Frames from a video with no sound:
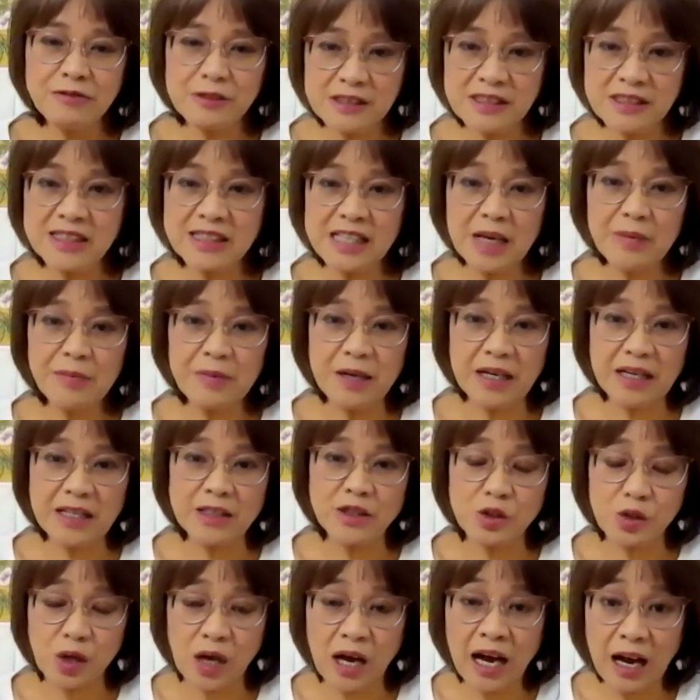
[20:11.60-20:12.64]
statement as
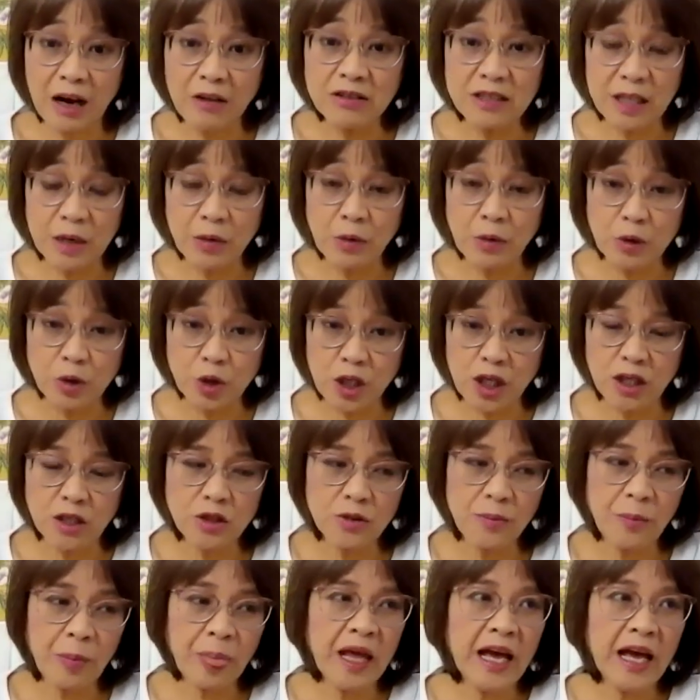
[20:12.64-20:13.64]
to how they will judge.